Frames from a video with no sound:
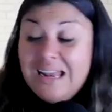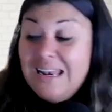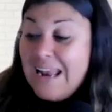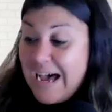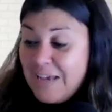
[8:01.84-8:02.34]

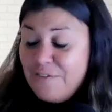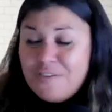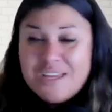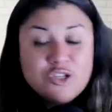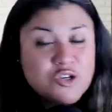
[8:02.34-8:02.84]
Life
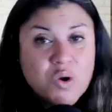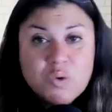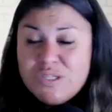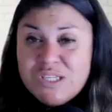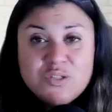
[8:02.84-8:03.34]
can
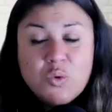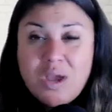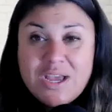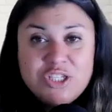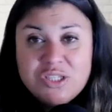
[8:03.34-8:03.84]
throw
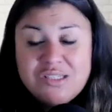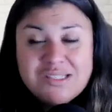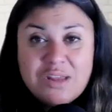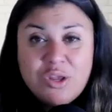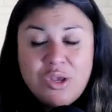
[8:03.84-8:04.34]
situations
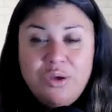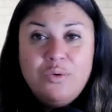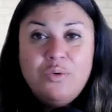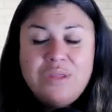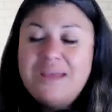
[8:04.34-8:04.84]
at
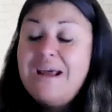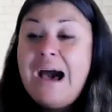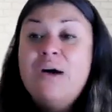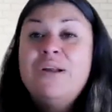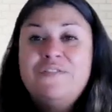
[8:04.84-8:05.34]
you that
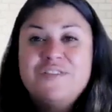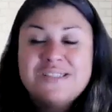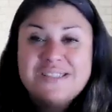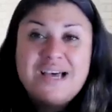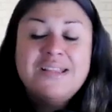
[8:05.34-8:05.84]
out of the
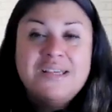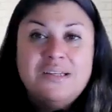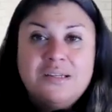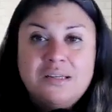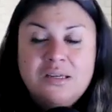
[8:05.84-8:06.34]
sudden,